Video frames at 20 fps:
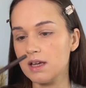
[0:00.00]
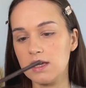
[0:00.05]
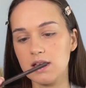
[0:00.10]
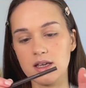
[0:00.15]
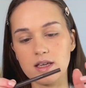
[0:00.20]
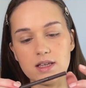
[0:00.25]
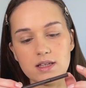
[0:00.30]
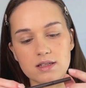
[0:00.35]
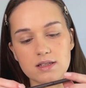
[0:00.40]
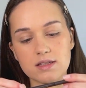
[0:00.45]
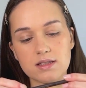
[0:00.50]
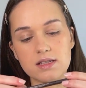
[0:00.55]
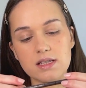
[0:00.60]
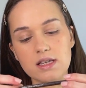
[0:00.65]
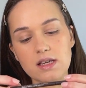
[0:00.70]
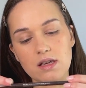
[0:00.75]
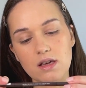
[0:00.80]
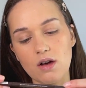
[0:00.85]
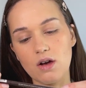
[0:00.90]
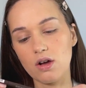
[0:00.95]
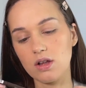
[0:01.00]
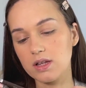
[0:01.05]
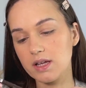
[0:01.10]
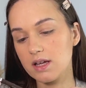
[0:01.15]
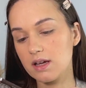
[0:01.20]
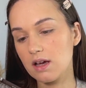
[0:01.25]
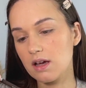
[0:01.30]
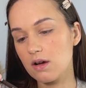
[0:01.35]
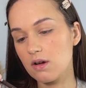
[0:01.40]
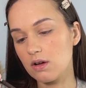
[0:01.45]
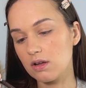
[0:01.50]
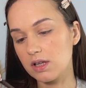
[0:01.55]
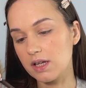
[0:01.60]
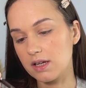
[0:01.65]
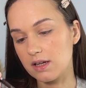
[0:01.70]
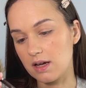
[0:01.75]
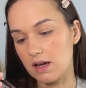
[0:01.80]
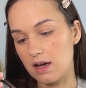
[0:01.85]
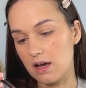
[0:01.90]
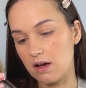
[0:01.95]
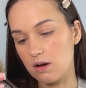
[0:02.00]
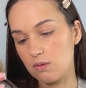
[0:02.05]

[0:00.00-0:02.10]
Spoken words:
is the Holika Holika